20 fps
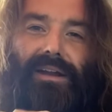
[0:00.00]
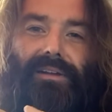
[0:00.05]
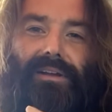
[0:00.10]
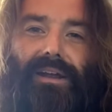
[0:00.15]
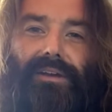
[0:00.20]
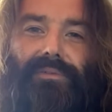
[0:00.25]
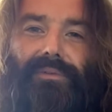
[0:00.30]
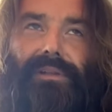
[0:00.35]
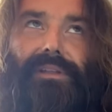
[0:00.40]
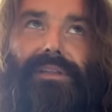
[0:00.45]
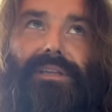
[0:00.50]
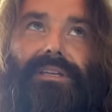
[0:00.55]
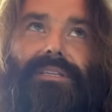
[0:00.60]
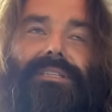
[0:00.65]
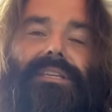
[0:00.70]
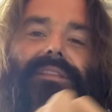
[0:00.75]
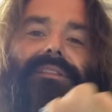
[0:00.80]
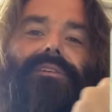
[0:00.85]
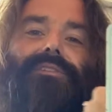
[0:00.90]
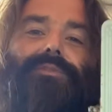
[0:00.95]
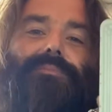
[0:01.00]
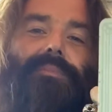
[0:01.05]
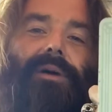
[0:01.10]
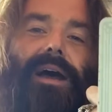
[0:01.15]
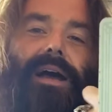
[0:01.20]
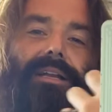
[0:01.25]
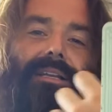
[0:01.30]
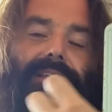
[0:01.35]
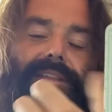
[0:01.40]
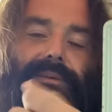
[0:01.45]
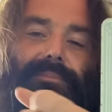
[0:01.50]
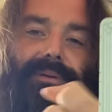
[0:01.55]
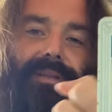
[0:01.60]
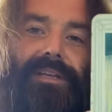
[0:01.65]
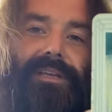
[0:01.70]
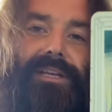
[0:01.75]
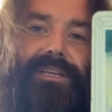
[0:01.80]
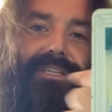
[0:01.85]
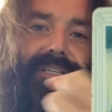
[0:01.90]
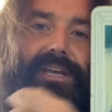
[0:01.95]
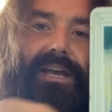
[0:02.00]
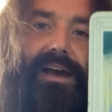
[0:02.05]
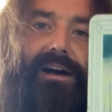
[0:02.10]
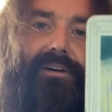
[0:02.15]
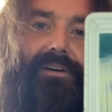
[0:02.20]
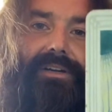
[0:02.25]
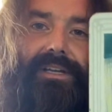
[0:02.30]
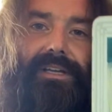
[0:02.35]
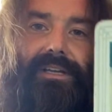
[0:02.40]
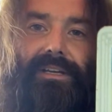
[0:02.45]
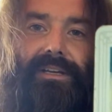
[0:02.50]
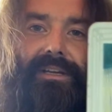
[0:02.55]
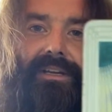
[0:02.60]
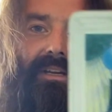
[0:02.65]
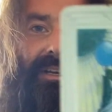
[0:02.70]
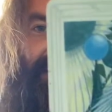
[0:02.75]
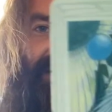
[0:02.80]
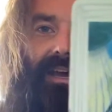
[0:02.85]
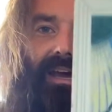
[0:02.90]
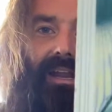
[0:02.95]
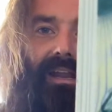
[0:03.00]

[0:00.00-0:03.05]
and releasing those back to the potentiality. And